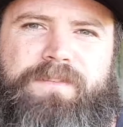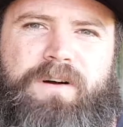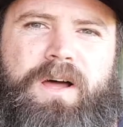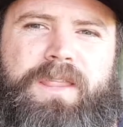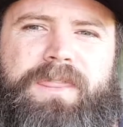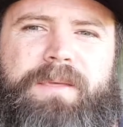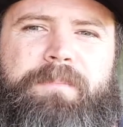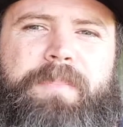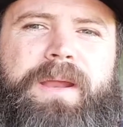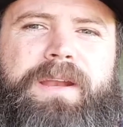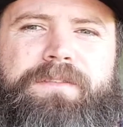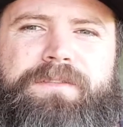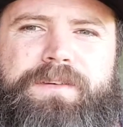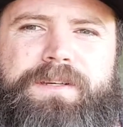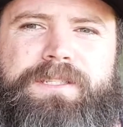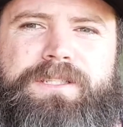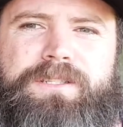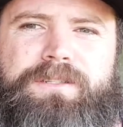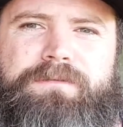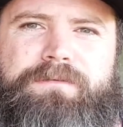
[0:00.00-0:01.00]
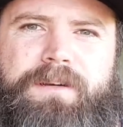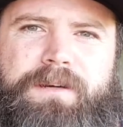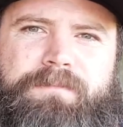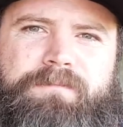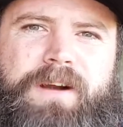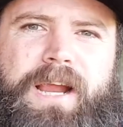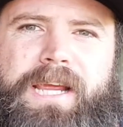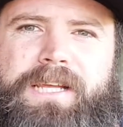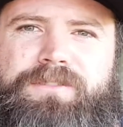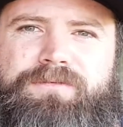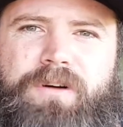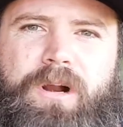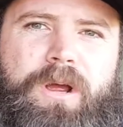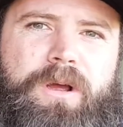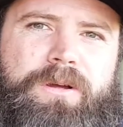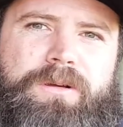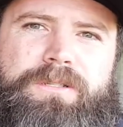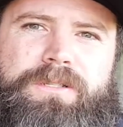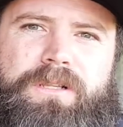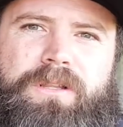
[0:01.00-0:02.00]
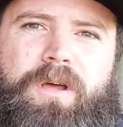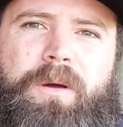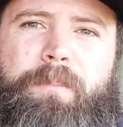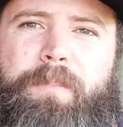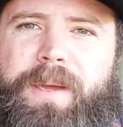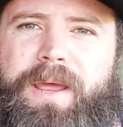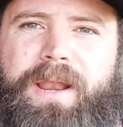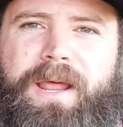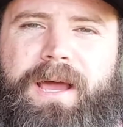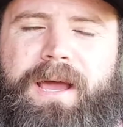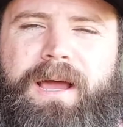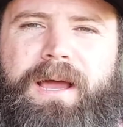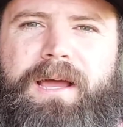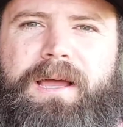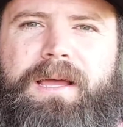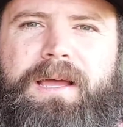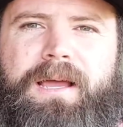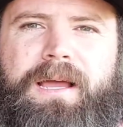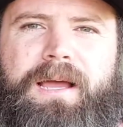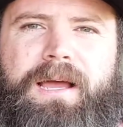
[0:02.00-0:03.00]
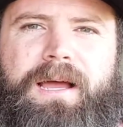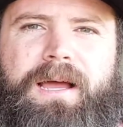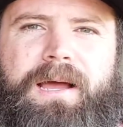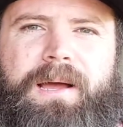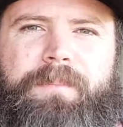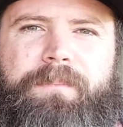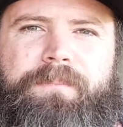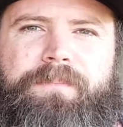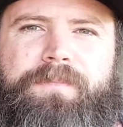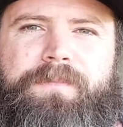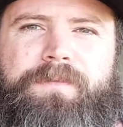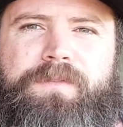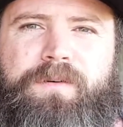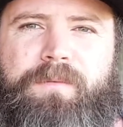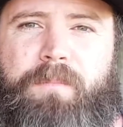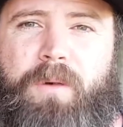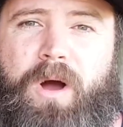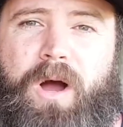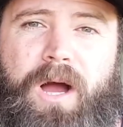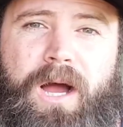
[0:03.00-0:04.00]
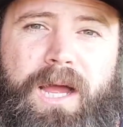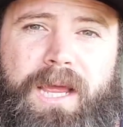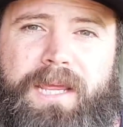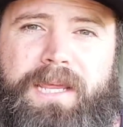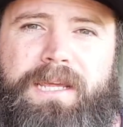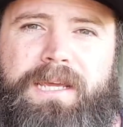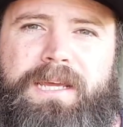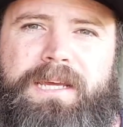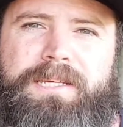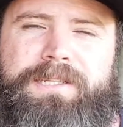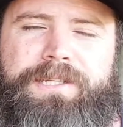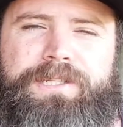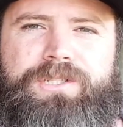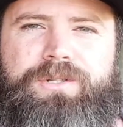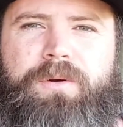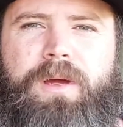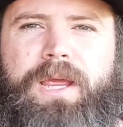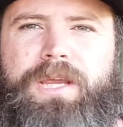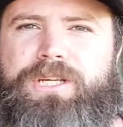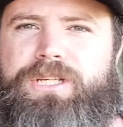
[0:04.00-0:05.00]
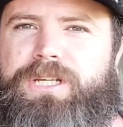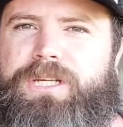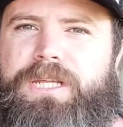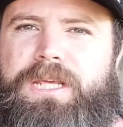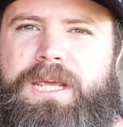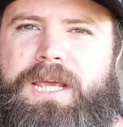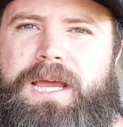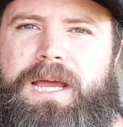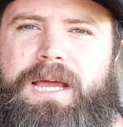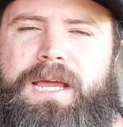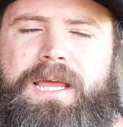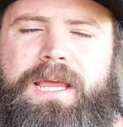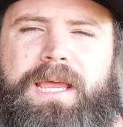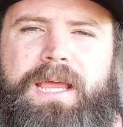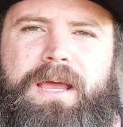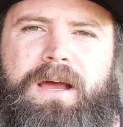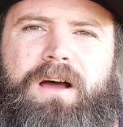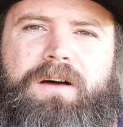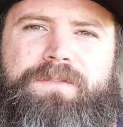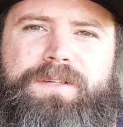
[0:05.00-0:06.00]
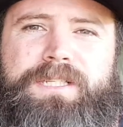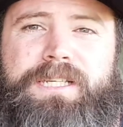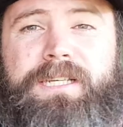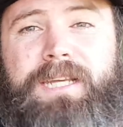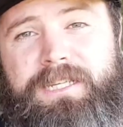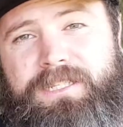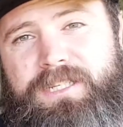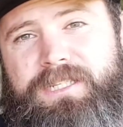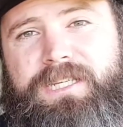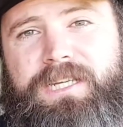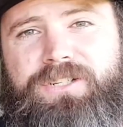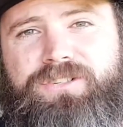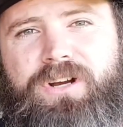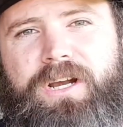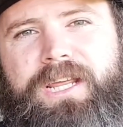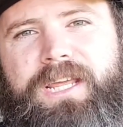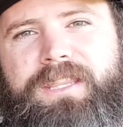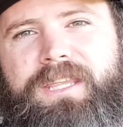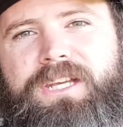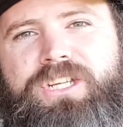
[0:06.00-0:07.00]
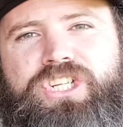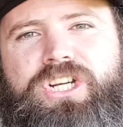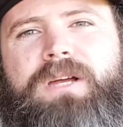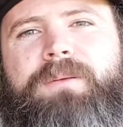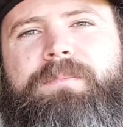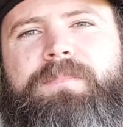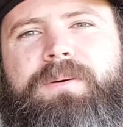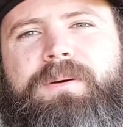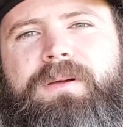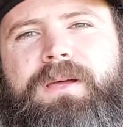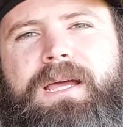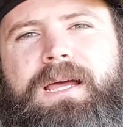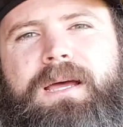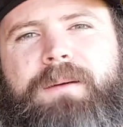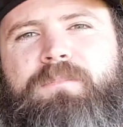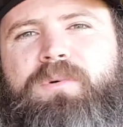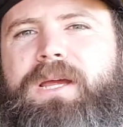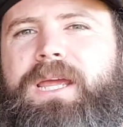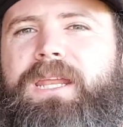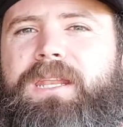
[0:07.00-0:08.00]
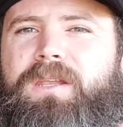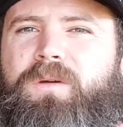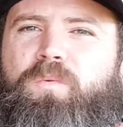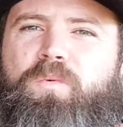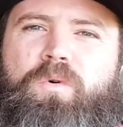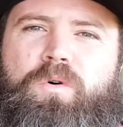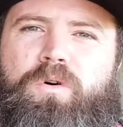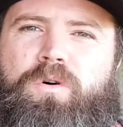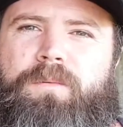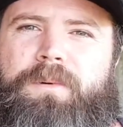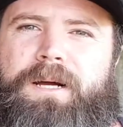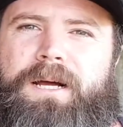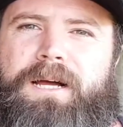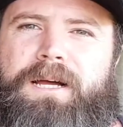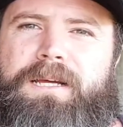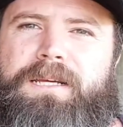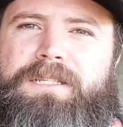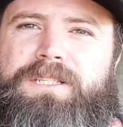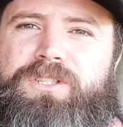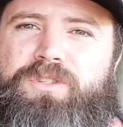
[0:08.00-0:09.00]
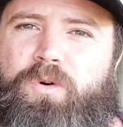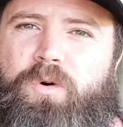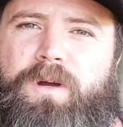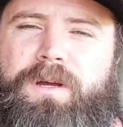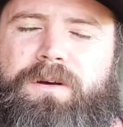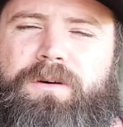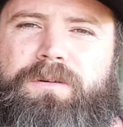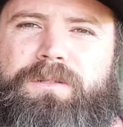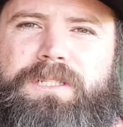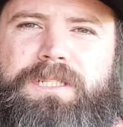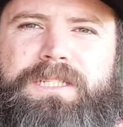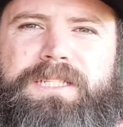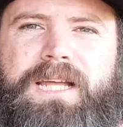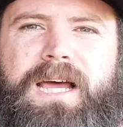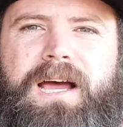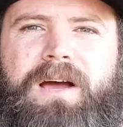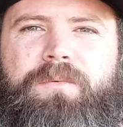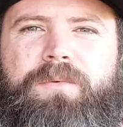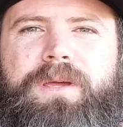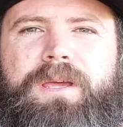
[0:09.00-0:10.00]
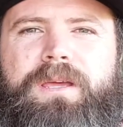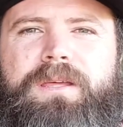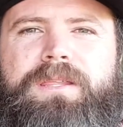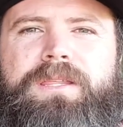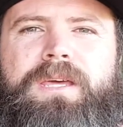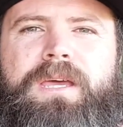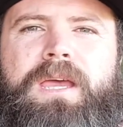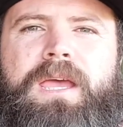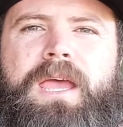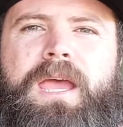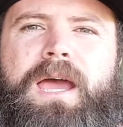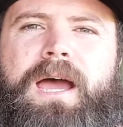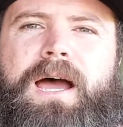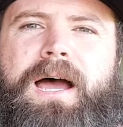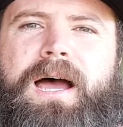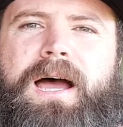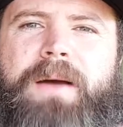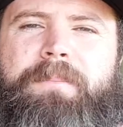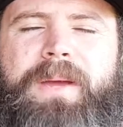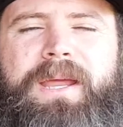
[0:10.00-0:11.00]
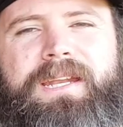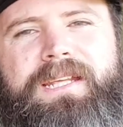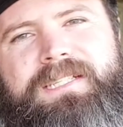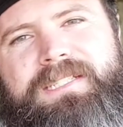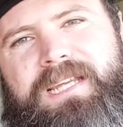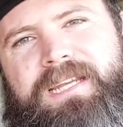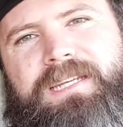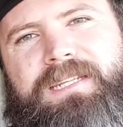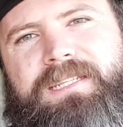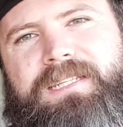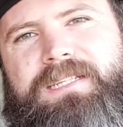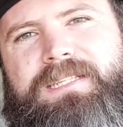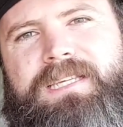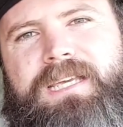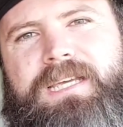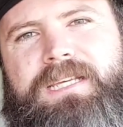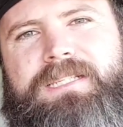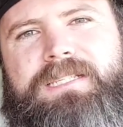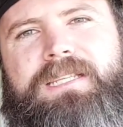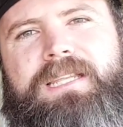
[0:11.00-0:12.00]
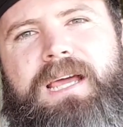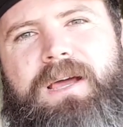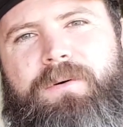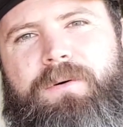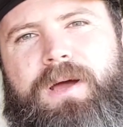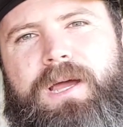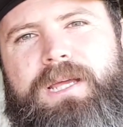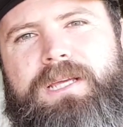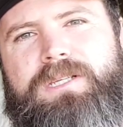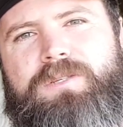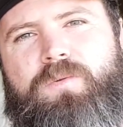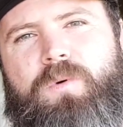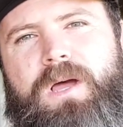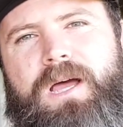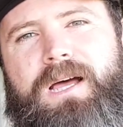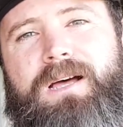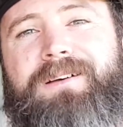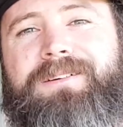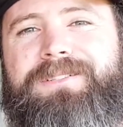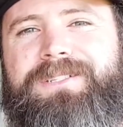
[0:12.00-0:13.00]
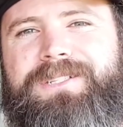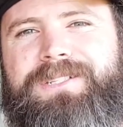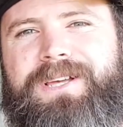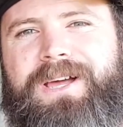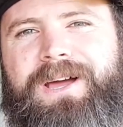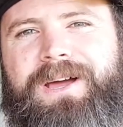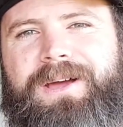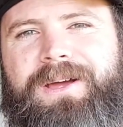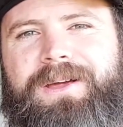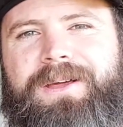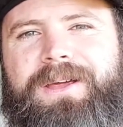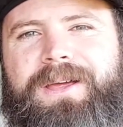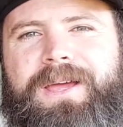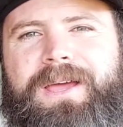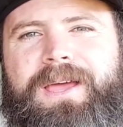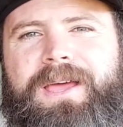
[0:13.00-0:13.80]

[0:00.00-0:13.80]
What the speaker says: find the benefits of raised rows a lot better for my situation here. Obviously, as I said, trying to get that jump by getting the warmer soil to start with, and extending the season that way as well. So,